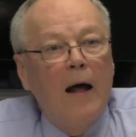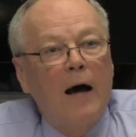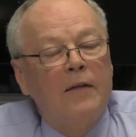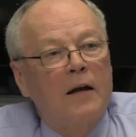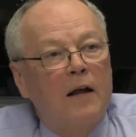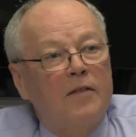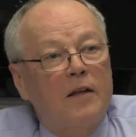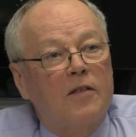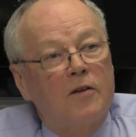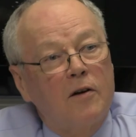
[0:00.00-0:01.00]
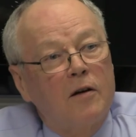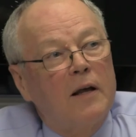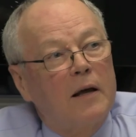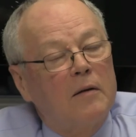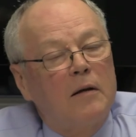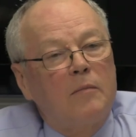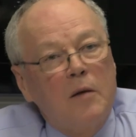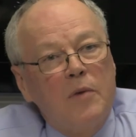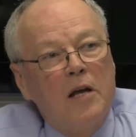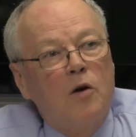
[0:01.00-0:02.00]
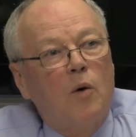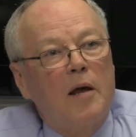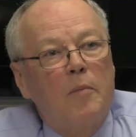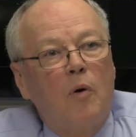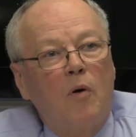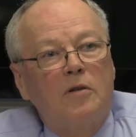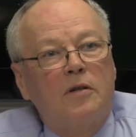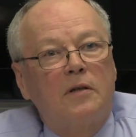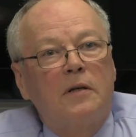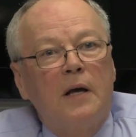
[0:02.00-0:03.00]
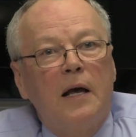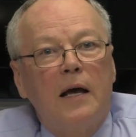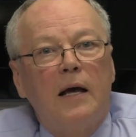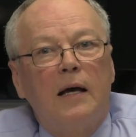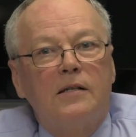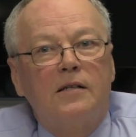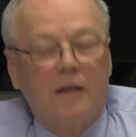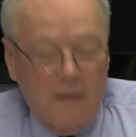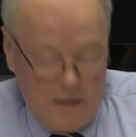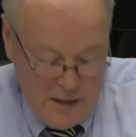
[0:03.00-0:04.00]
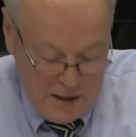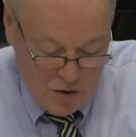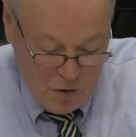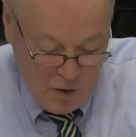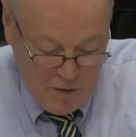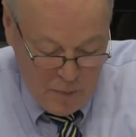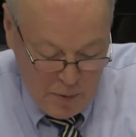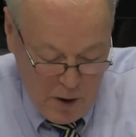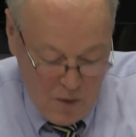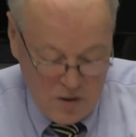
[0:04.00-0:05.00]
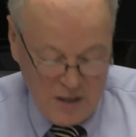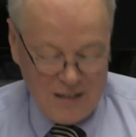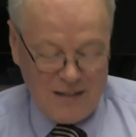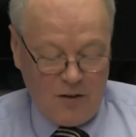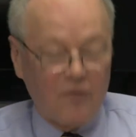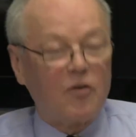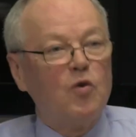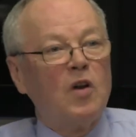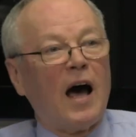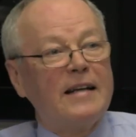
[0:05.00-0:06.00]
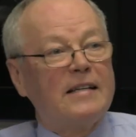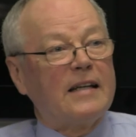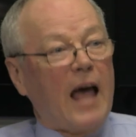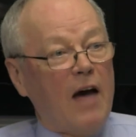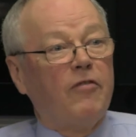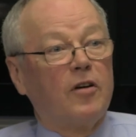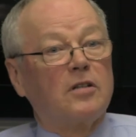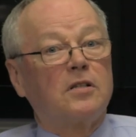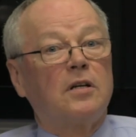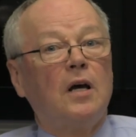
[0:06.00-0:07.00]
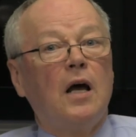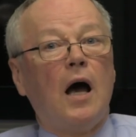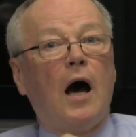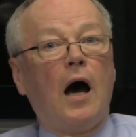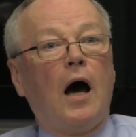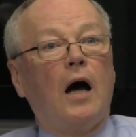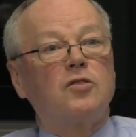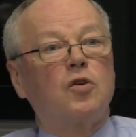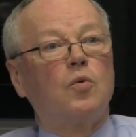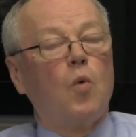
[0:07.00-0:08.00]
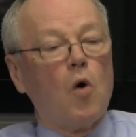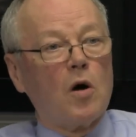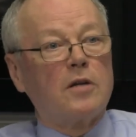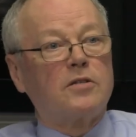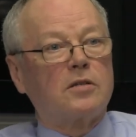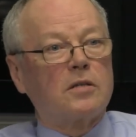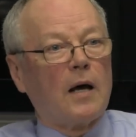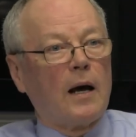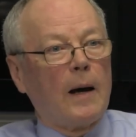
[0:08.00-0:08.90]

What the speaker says: And then I think thirdly, and maybe equally important, is that this sort of approach, this sort of united effort towards